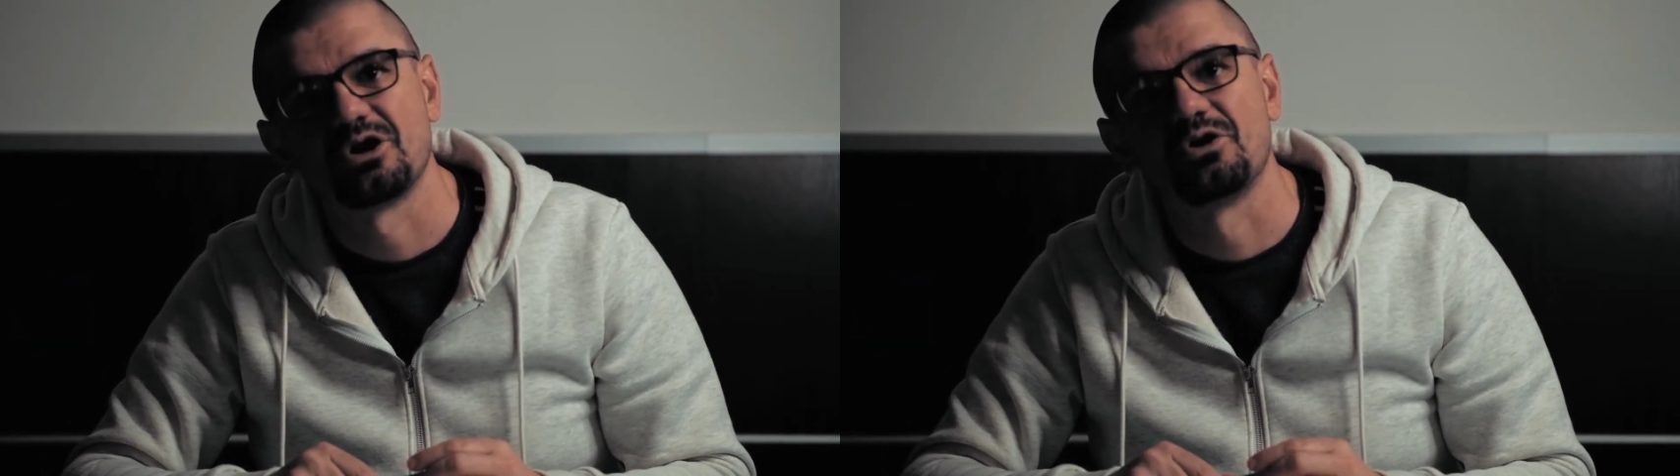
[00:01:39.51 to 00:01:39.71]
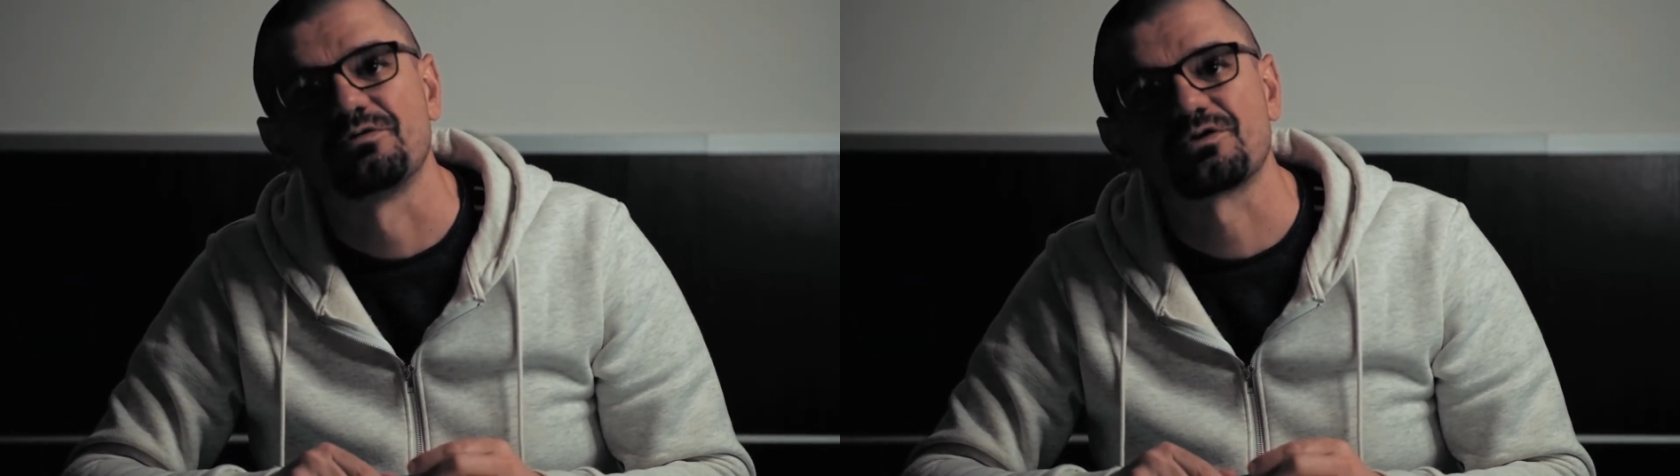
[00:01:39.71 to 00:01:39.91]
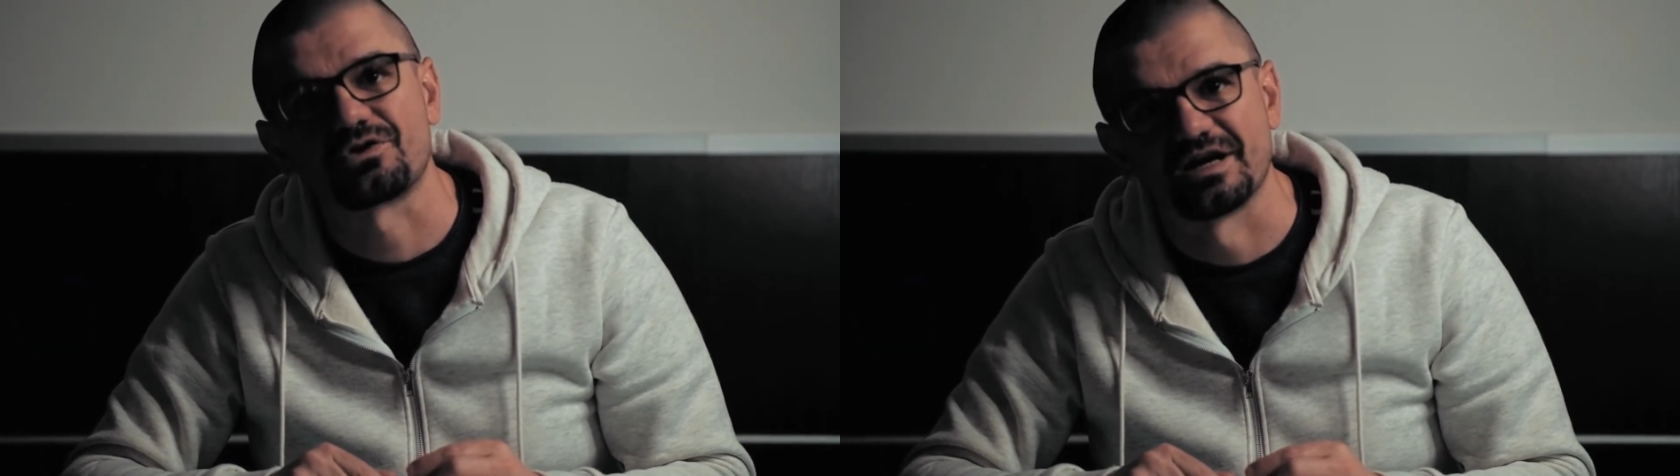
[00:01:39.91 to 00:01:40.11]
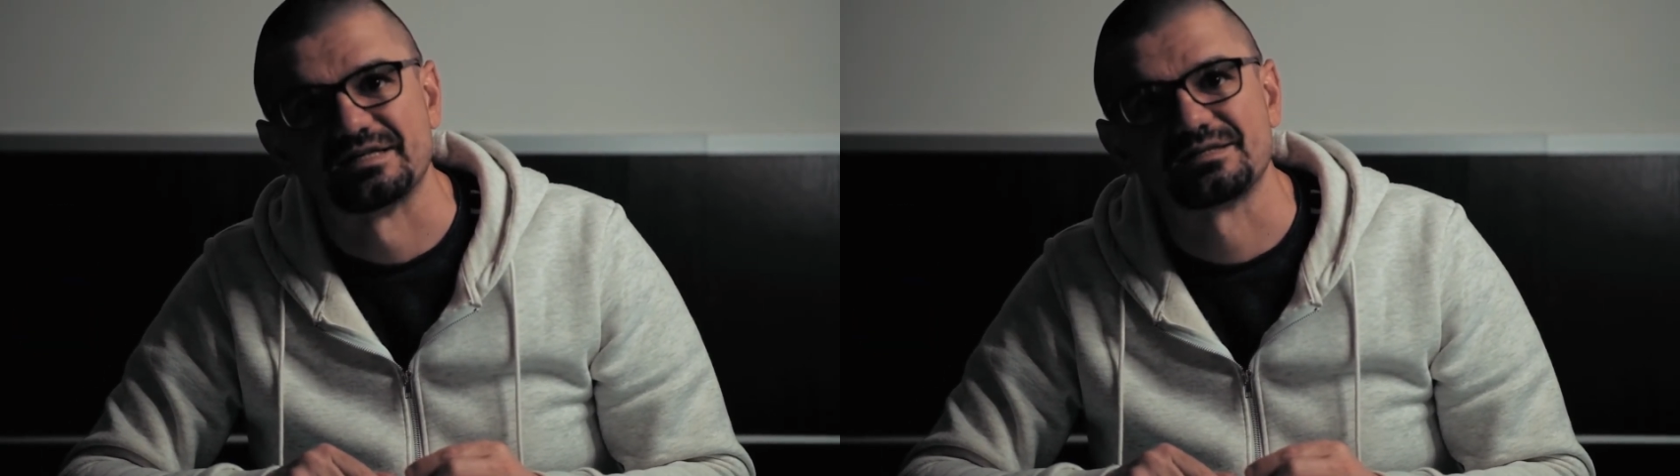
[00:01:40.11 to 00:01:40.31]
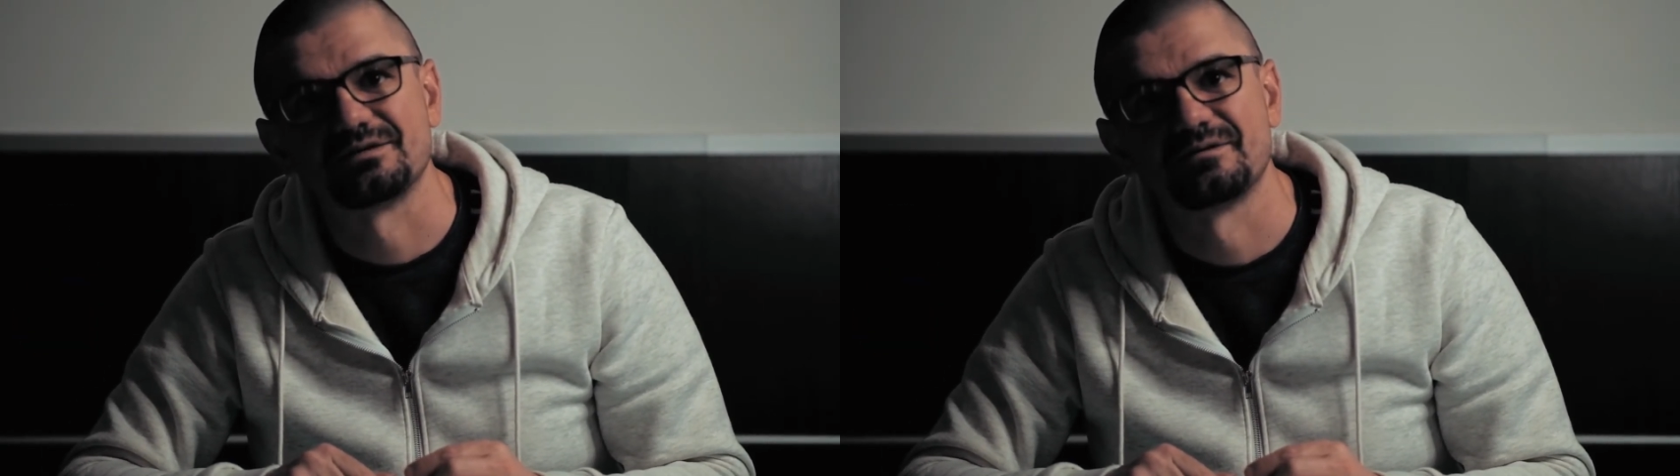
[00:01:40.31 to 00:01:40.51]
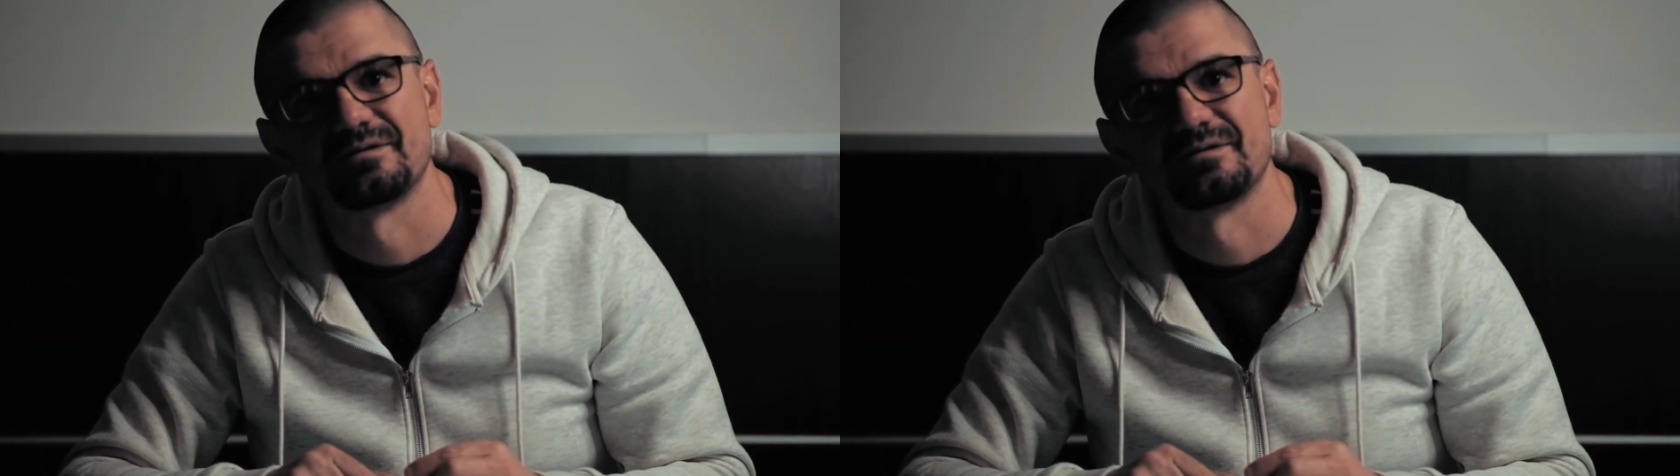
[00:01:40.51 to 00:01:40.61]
of Christ.